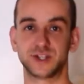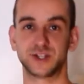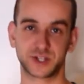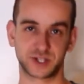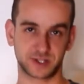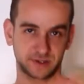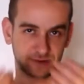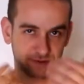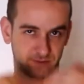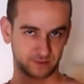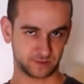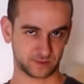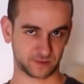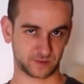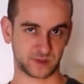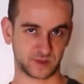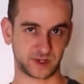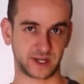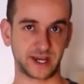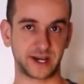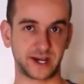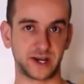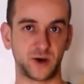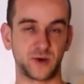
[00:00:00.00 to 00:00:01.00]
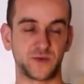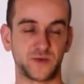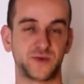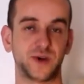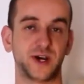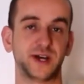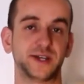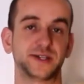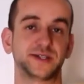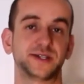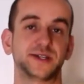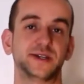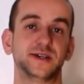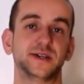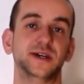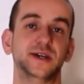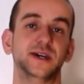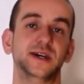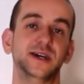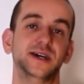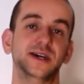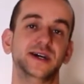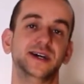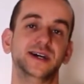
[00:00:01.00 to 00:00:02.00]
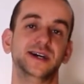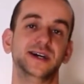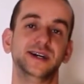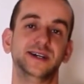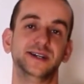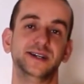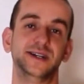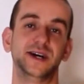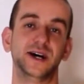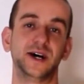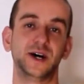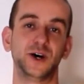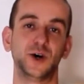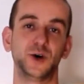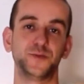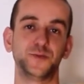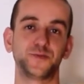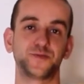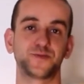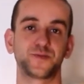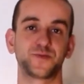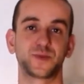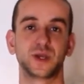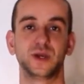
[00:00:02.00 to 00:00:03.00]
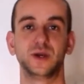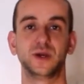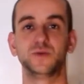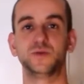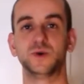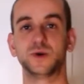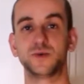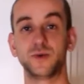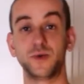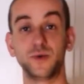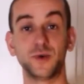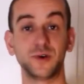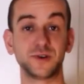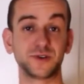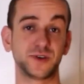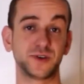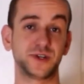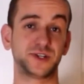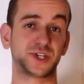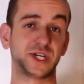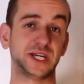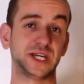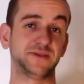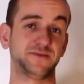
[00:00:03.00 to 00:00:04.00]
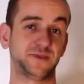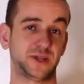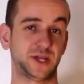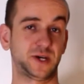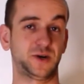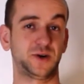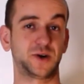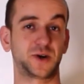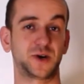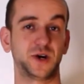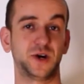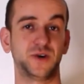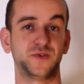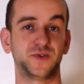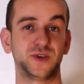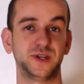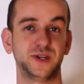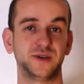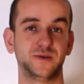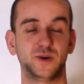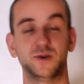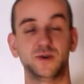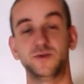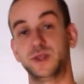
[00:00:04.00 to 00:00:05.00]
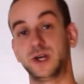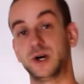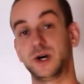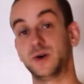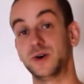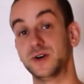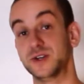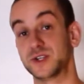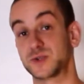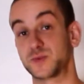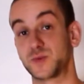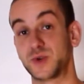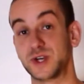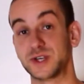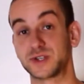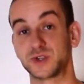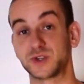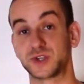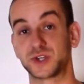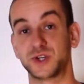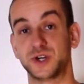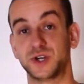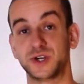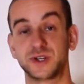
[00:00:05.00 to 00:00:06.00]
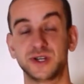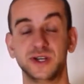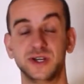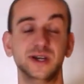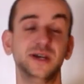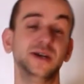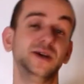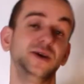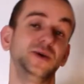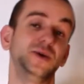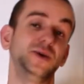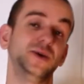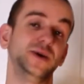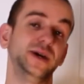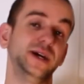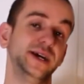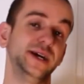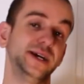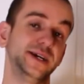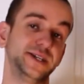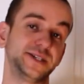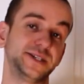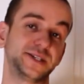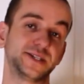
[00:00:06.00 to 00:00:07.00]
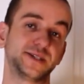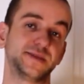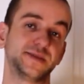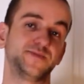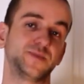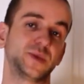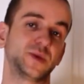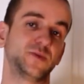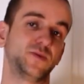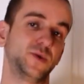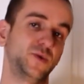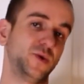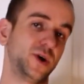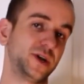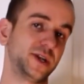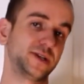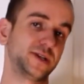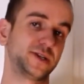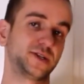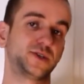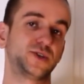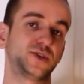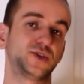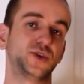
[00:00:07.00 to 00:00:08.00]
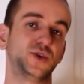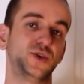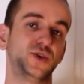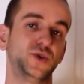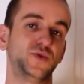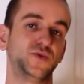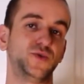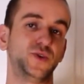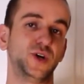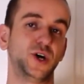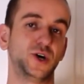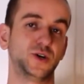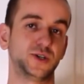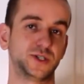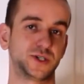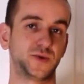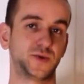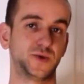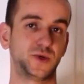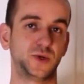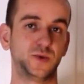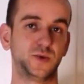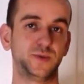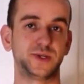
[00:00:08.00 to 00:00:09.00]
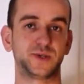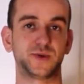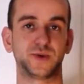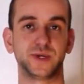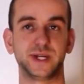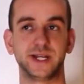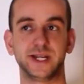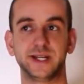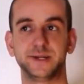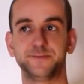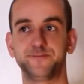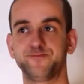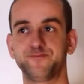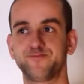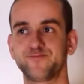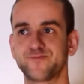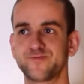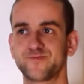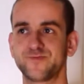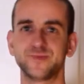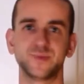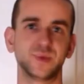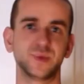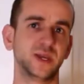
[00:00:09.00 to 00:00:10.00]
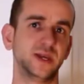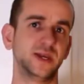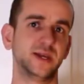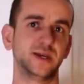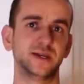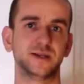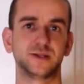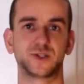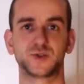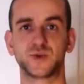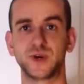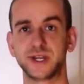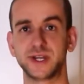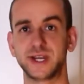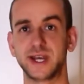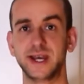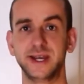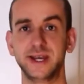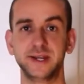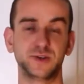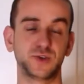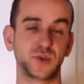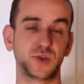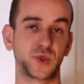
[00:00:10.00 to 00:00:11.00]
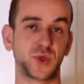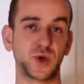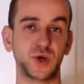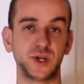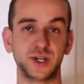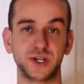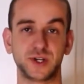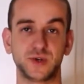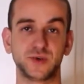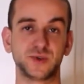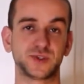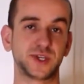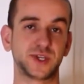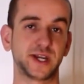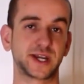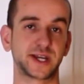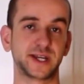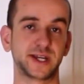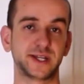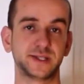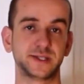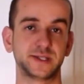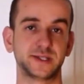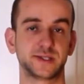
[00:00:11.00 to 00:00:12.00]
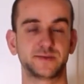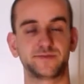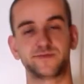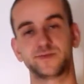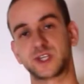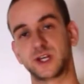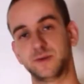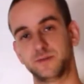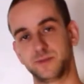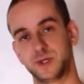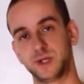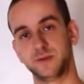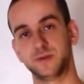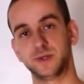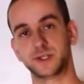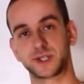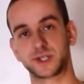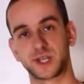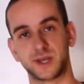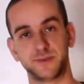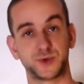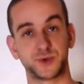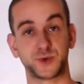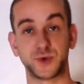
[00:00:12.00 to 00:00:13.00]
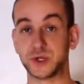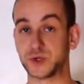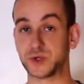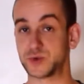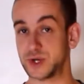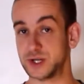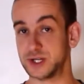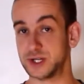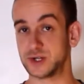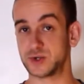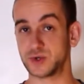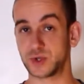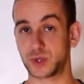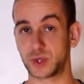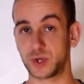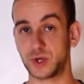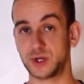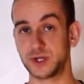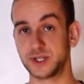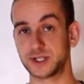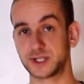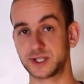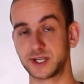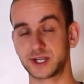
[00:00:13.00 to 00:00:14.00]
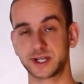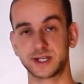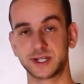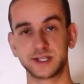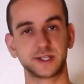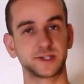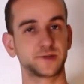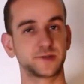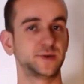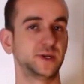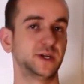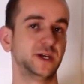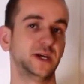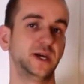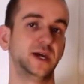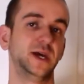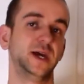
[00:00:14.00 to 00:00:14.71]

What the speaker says: just get out faster. Now, what we want to achieve with our coffee or with our espresso shot is we want it to flow through between 28 to 32 seconds. Some people say between 20 to 30 seconds,